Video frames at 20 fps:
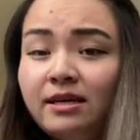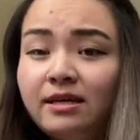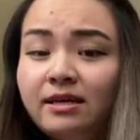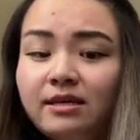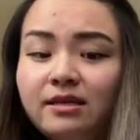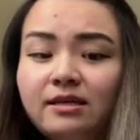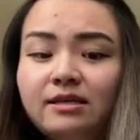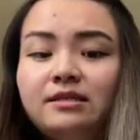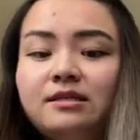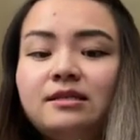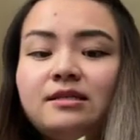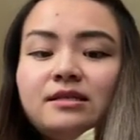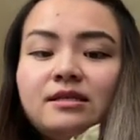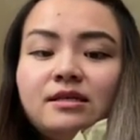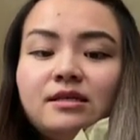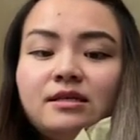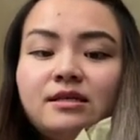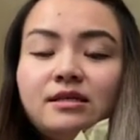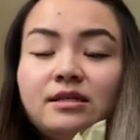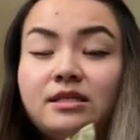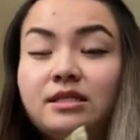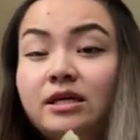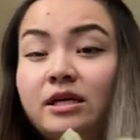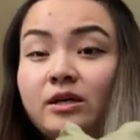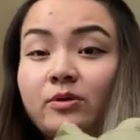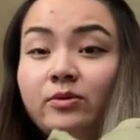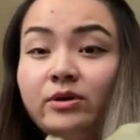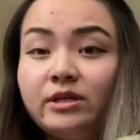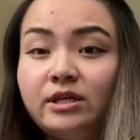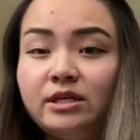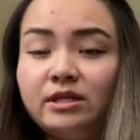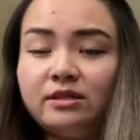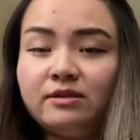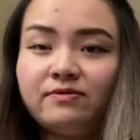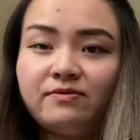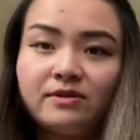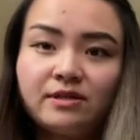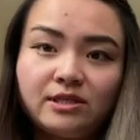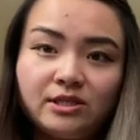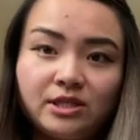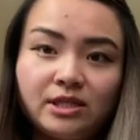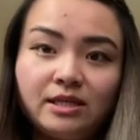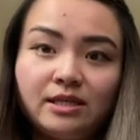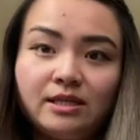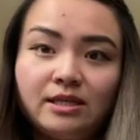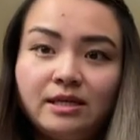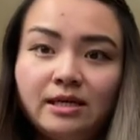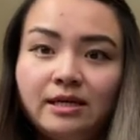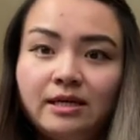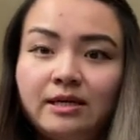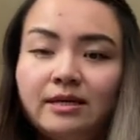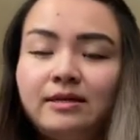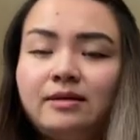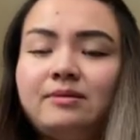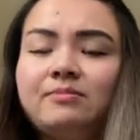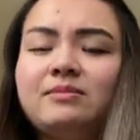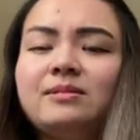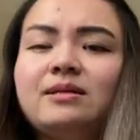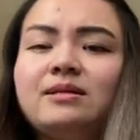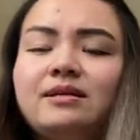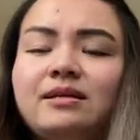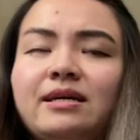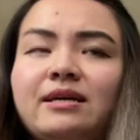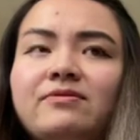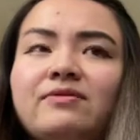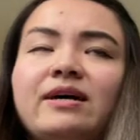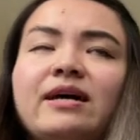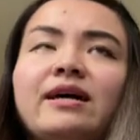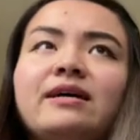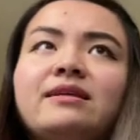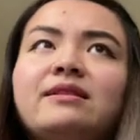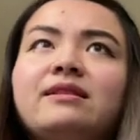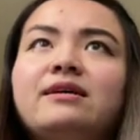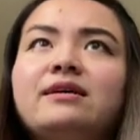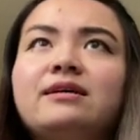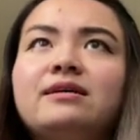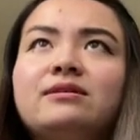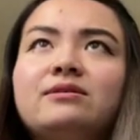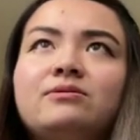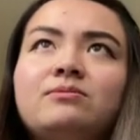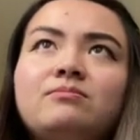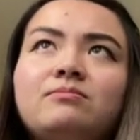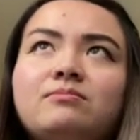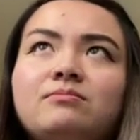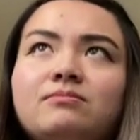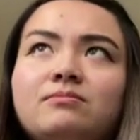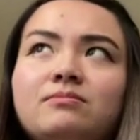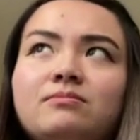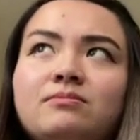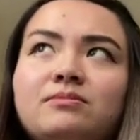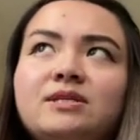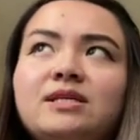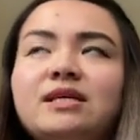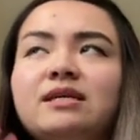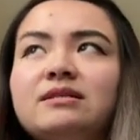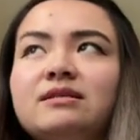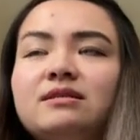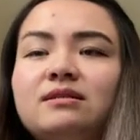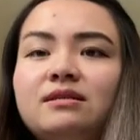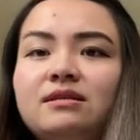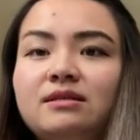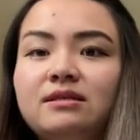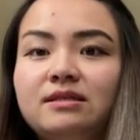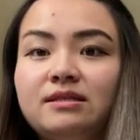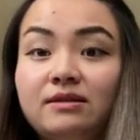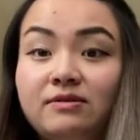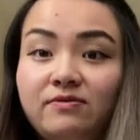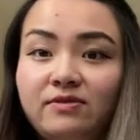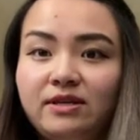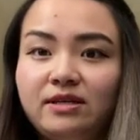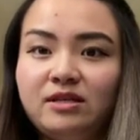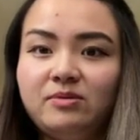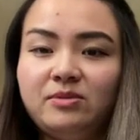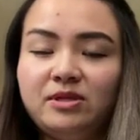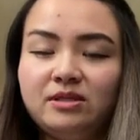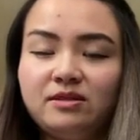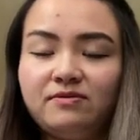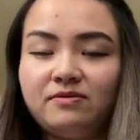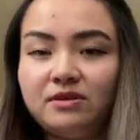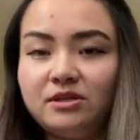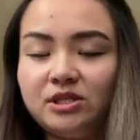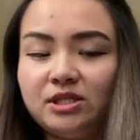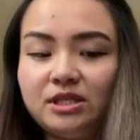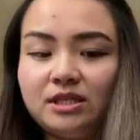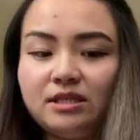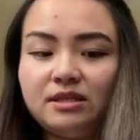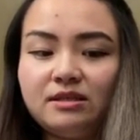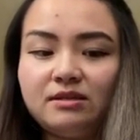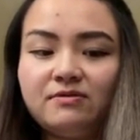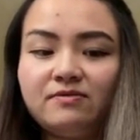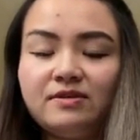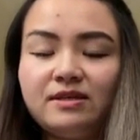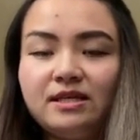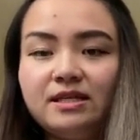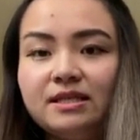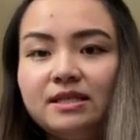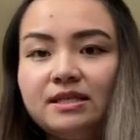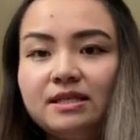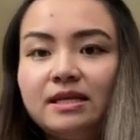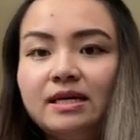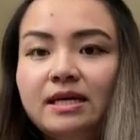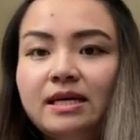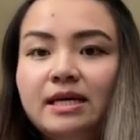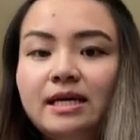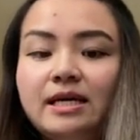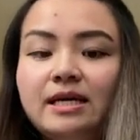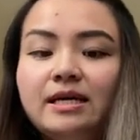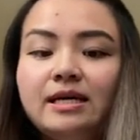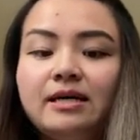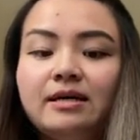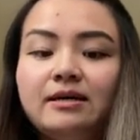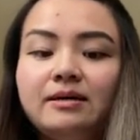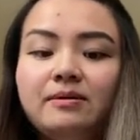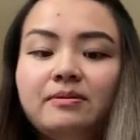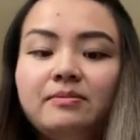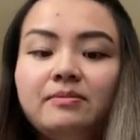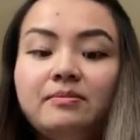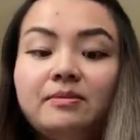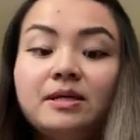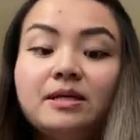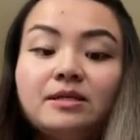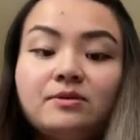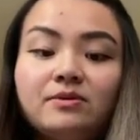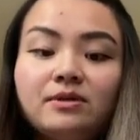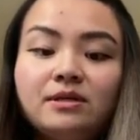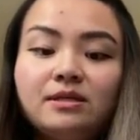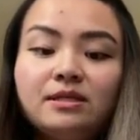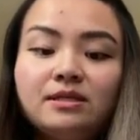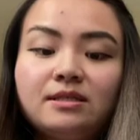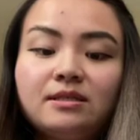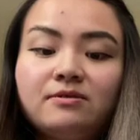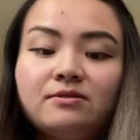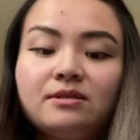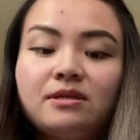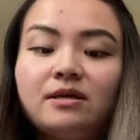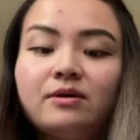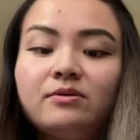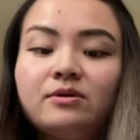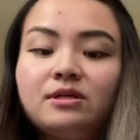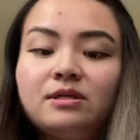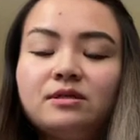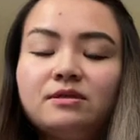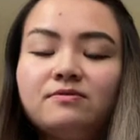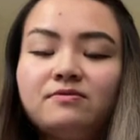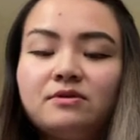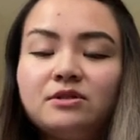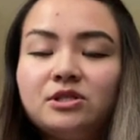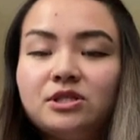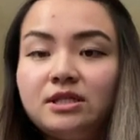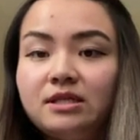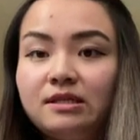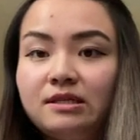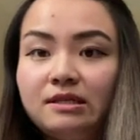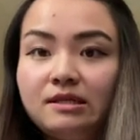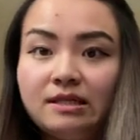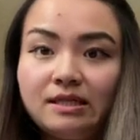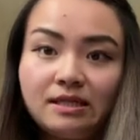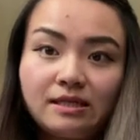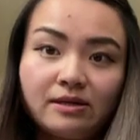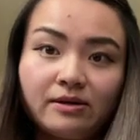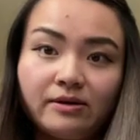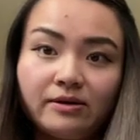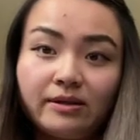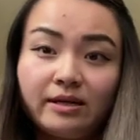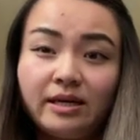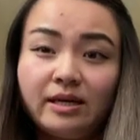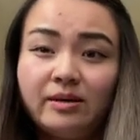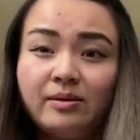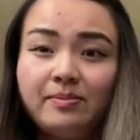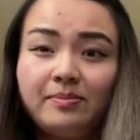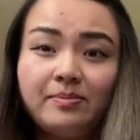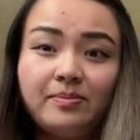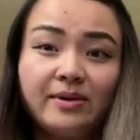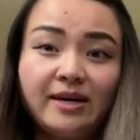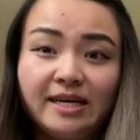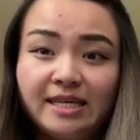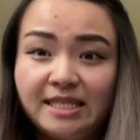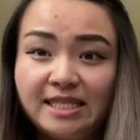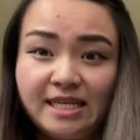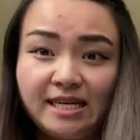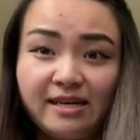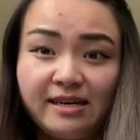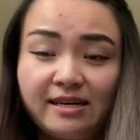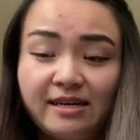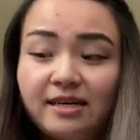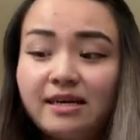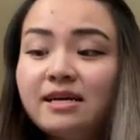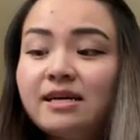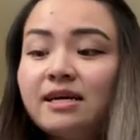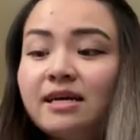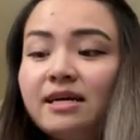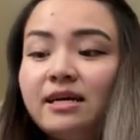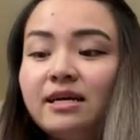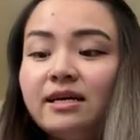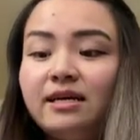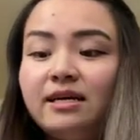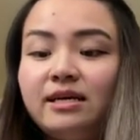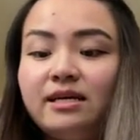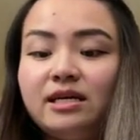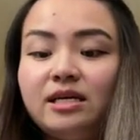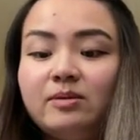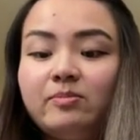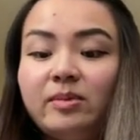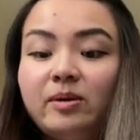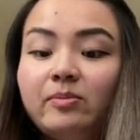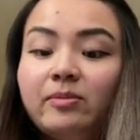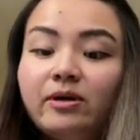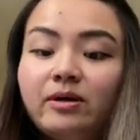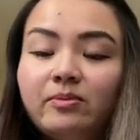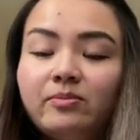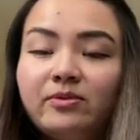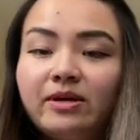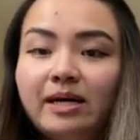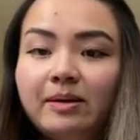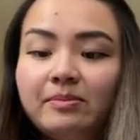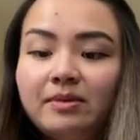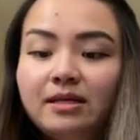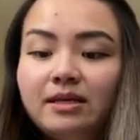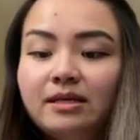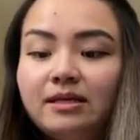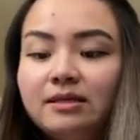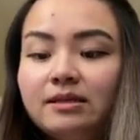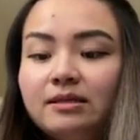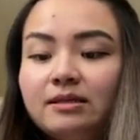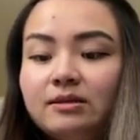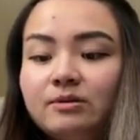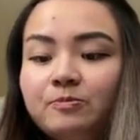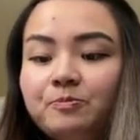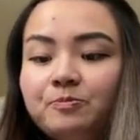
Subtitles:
This is a Taiwanese version, and I've had like Cantonese and Vietnamese versions of these. But this one is a Taiwanese version. It's called a Bak Chang, and my mom wrapped this.